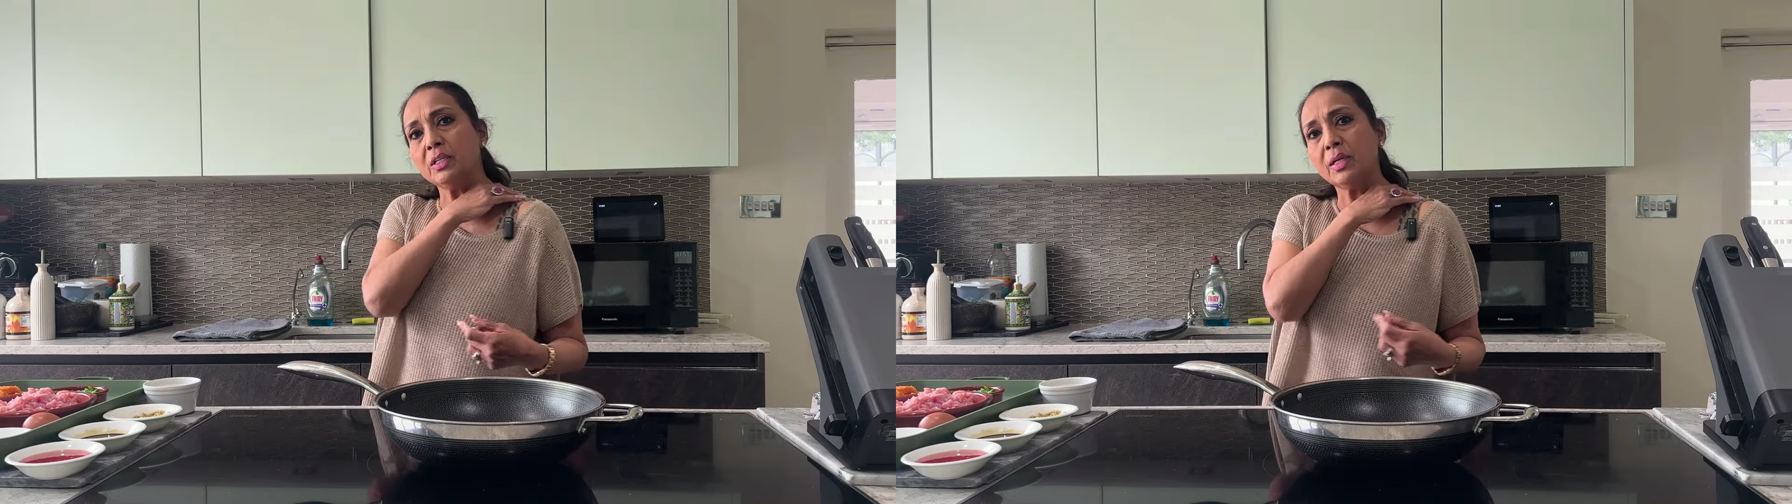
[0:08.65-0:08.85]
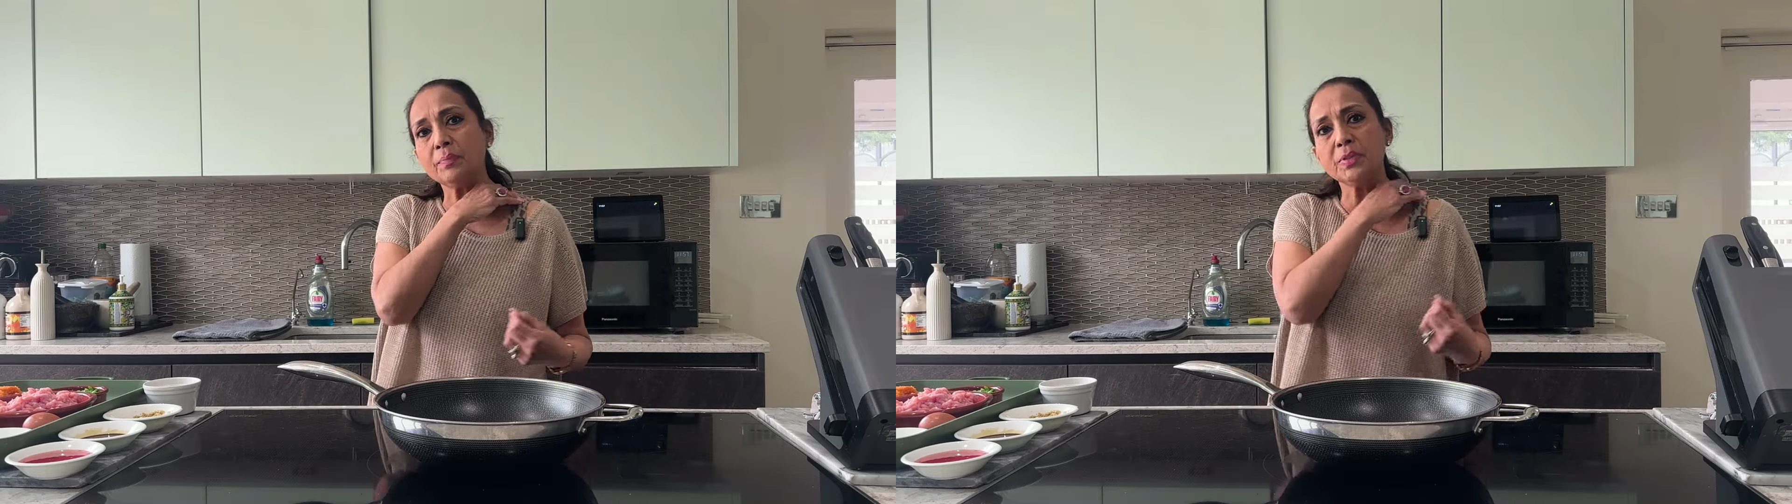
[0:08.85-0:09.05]

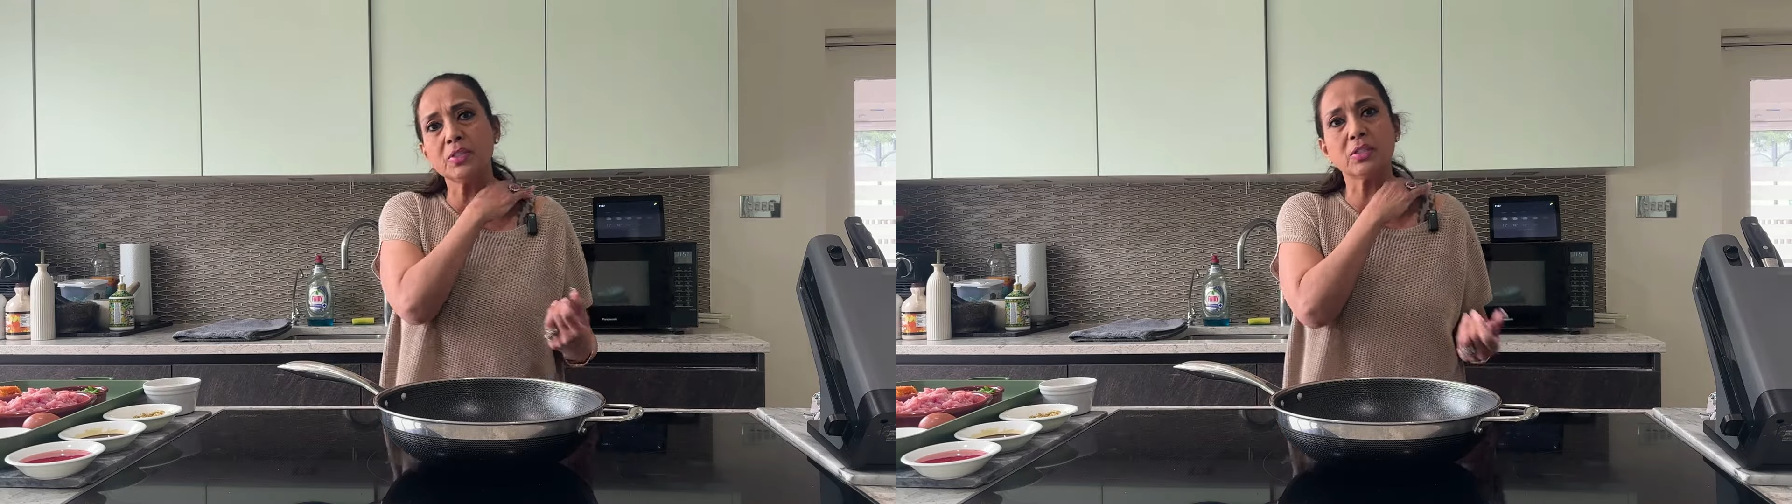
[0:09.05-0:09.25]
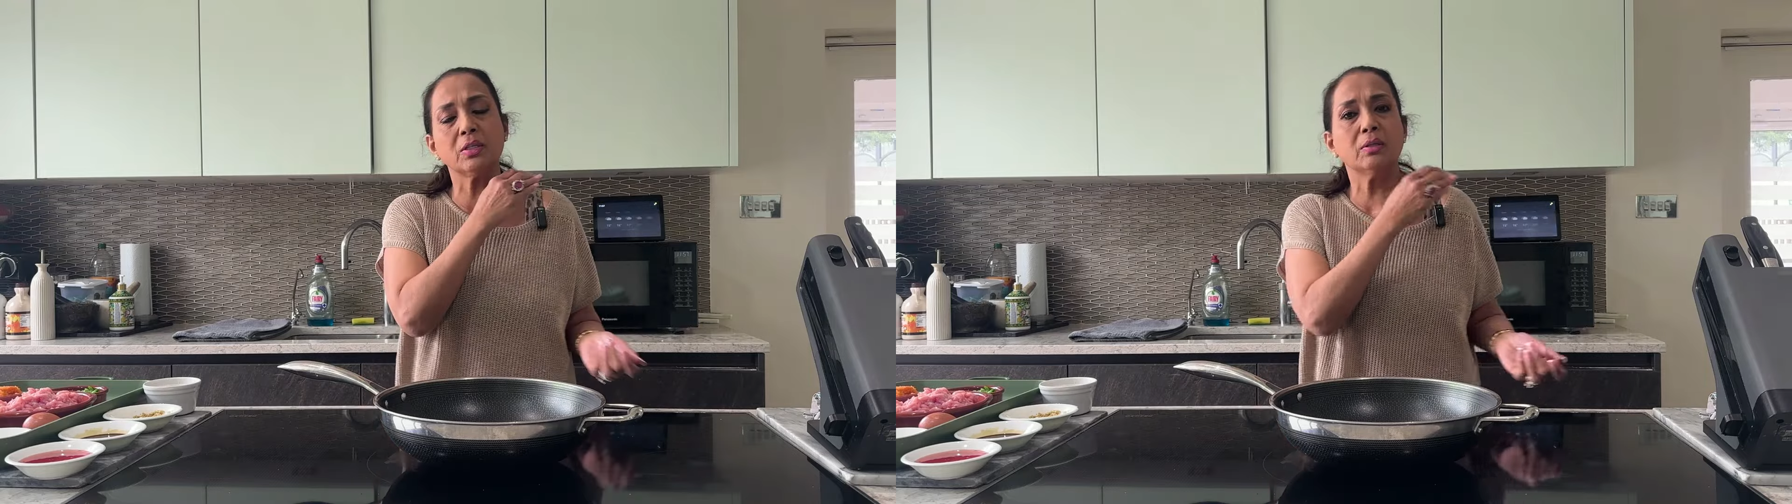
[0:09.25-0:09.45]
leopard
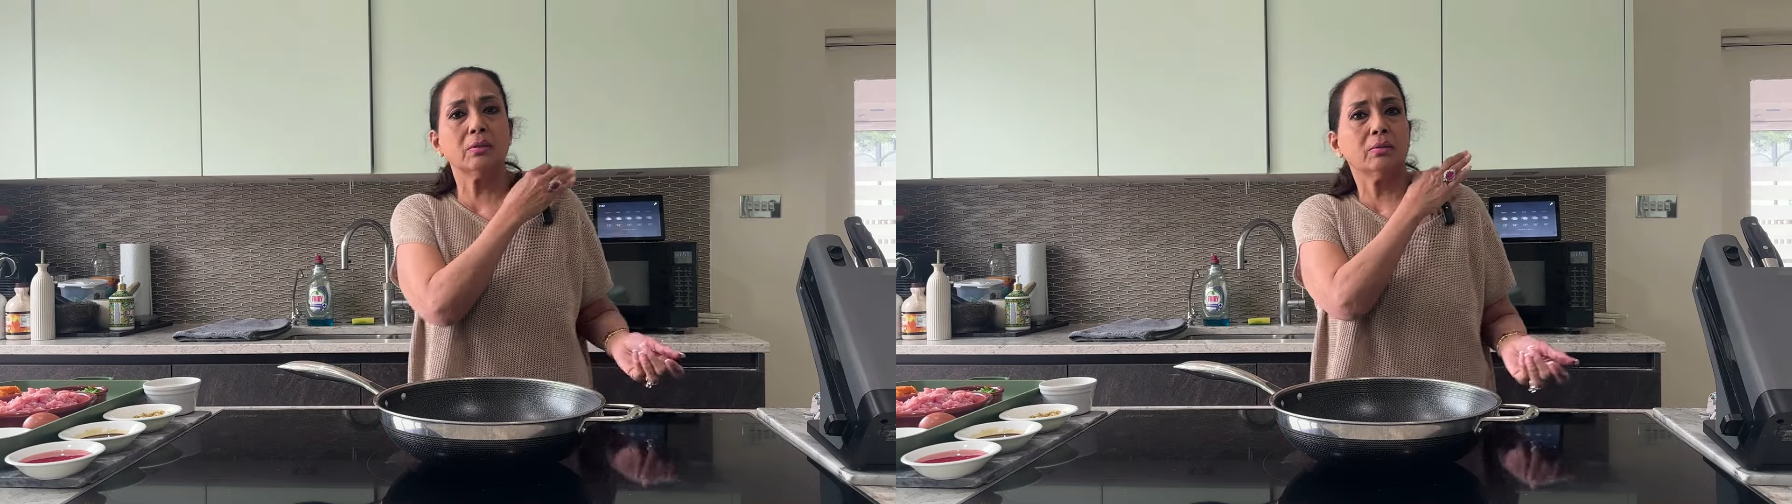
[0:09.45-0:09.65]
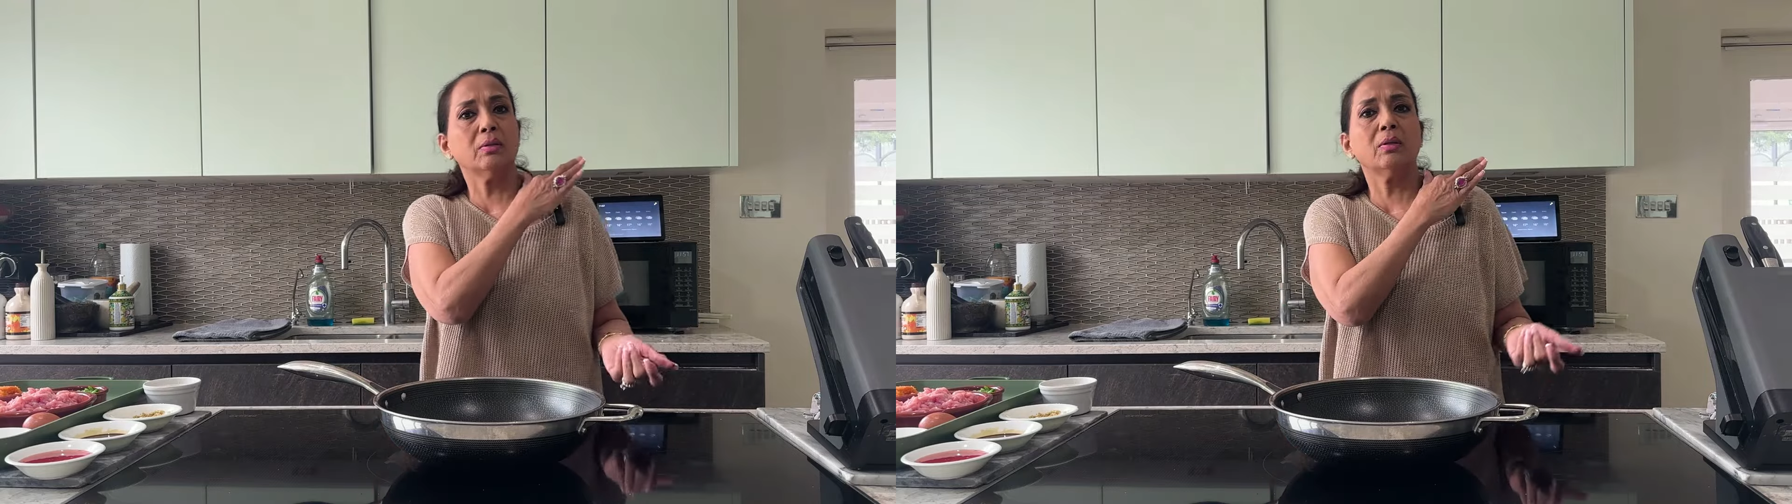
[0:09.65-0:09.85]

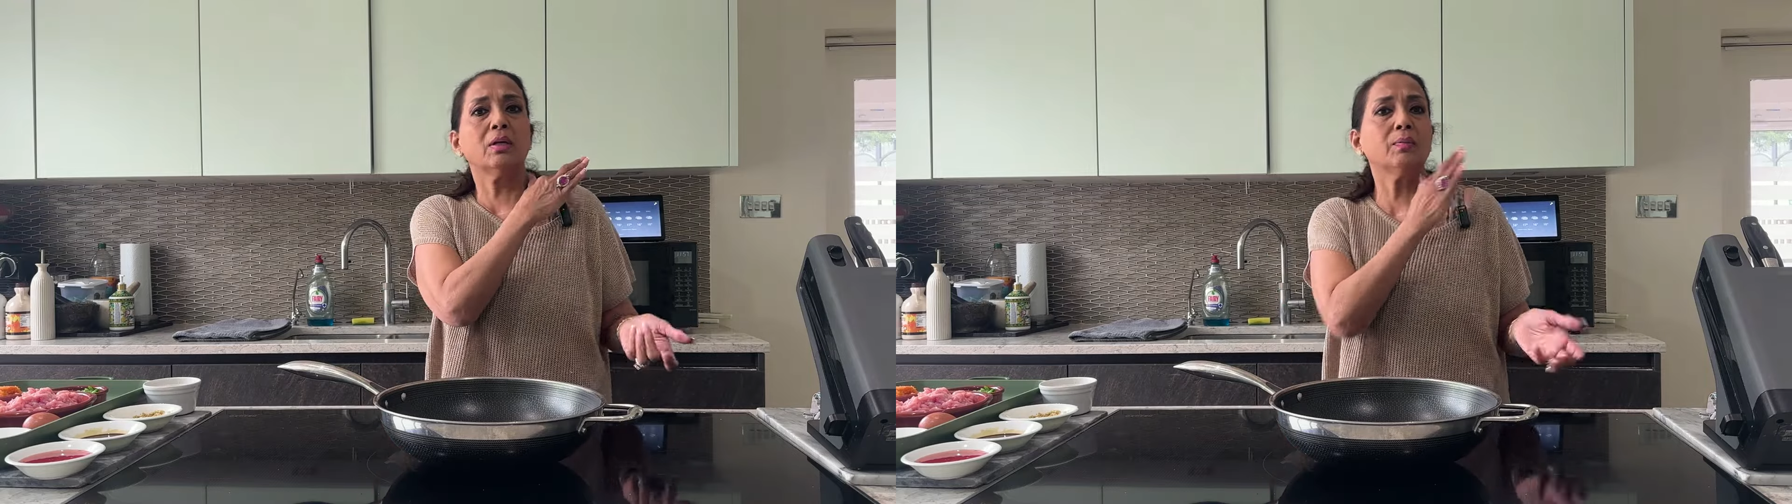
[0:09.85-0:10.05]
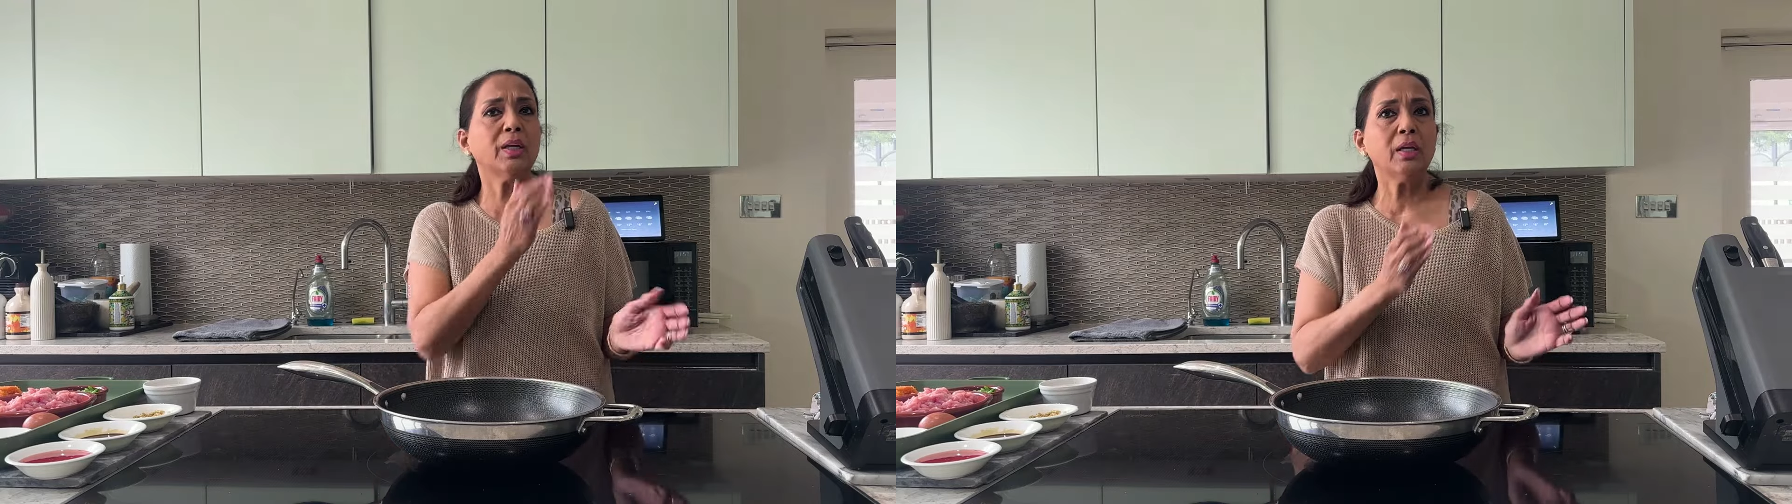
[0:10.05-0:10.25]
skin
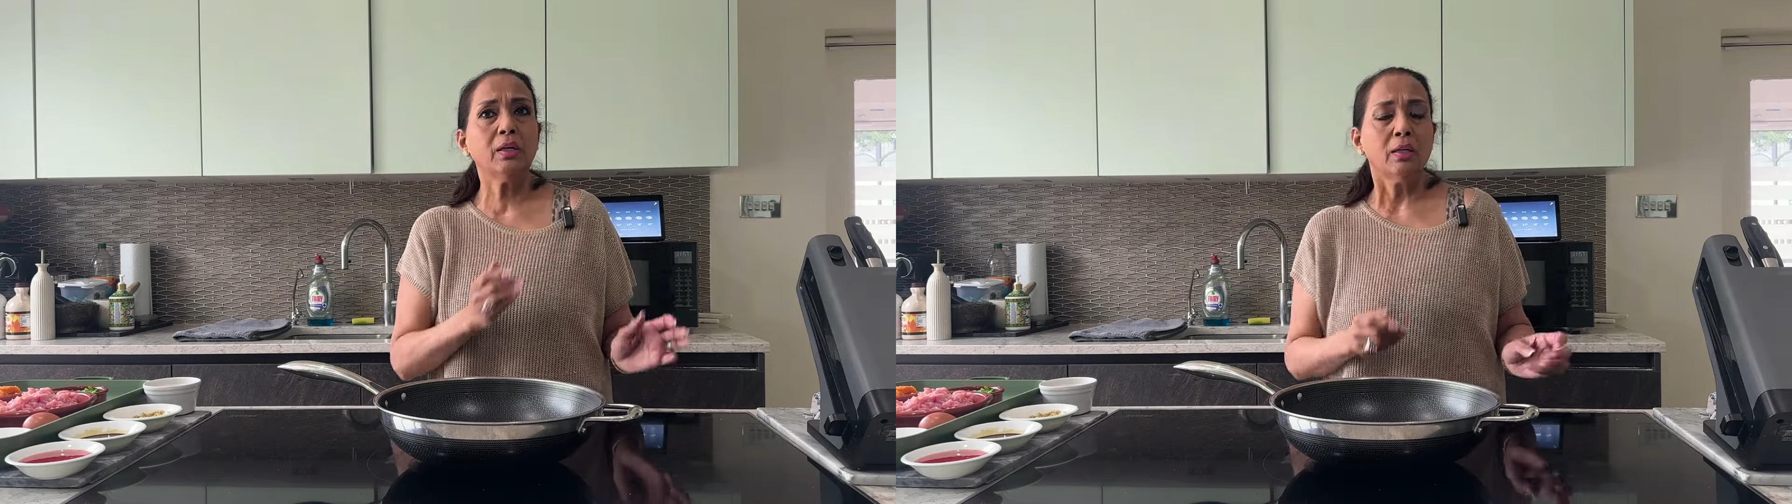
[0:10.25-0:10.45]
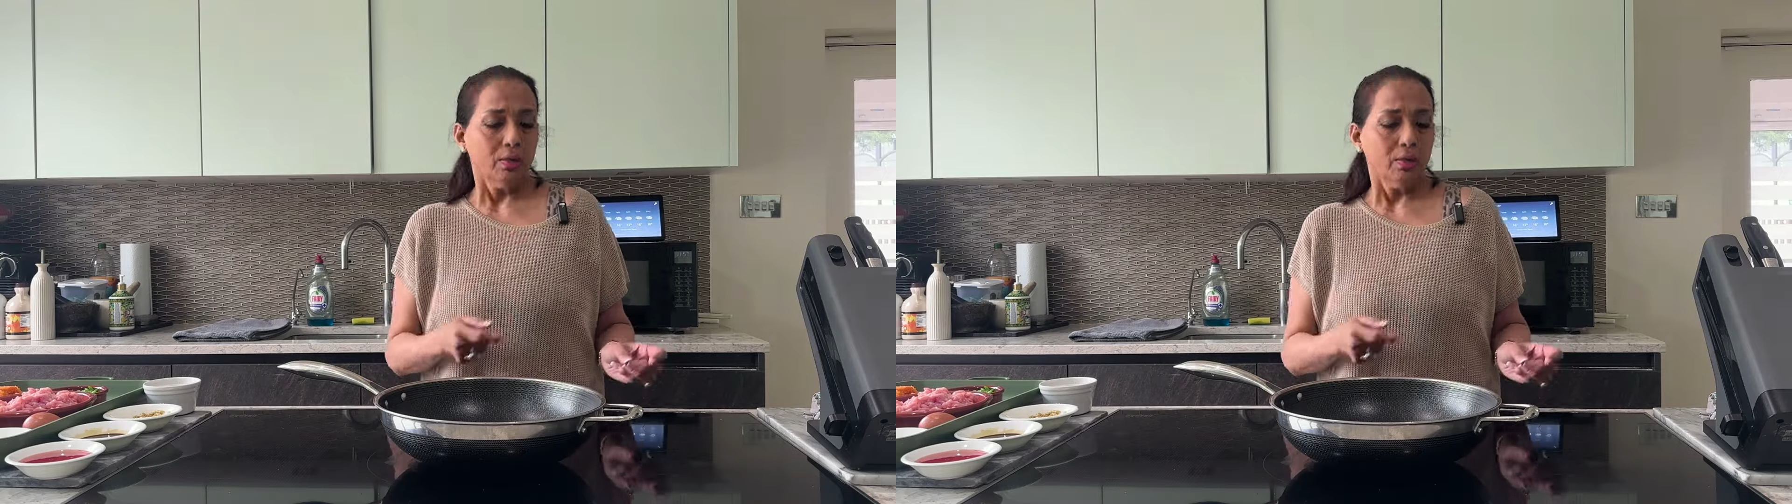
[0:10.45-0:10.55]
thingamy